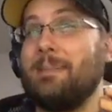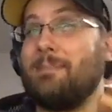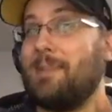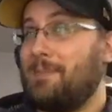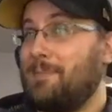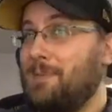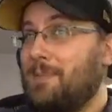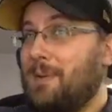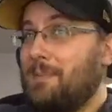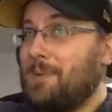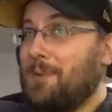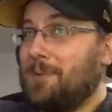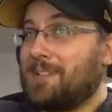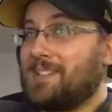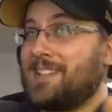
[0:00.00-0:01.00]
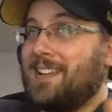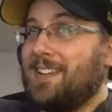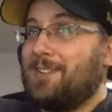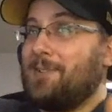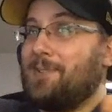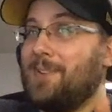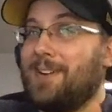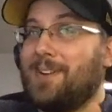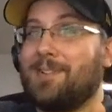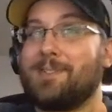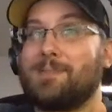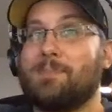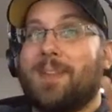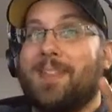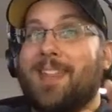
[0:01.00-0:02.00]
Maybe we might be able to extend it. Who knows?
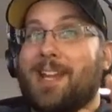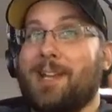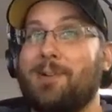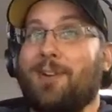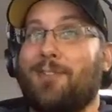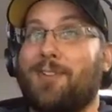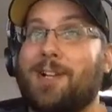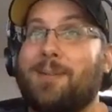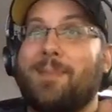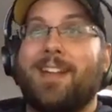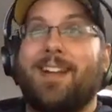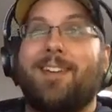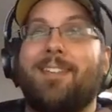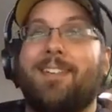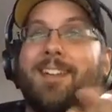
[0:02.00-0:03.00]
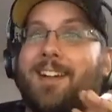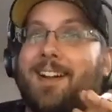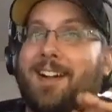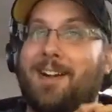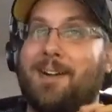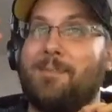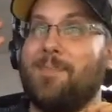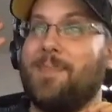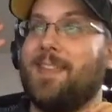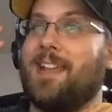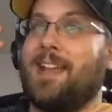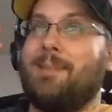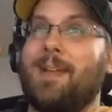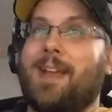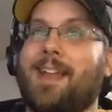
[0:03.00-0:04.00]
But thank you all for coming out
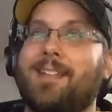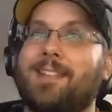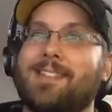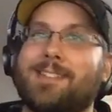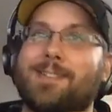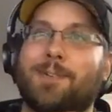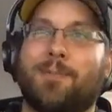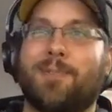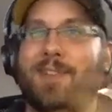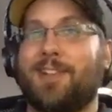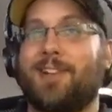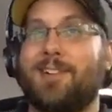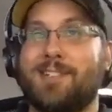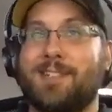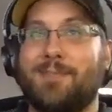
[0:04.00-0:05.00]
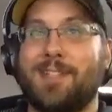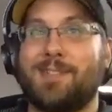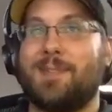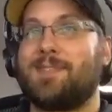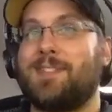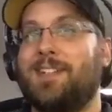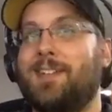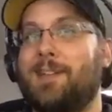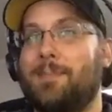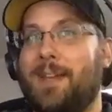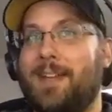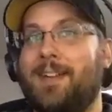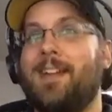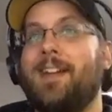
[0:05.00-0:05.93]
and making this one of the largest events we've seen in a bit.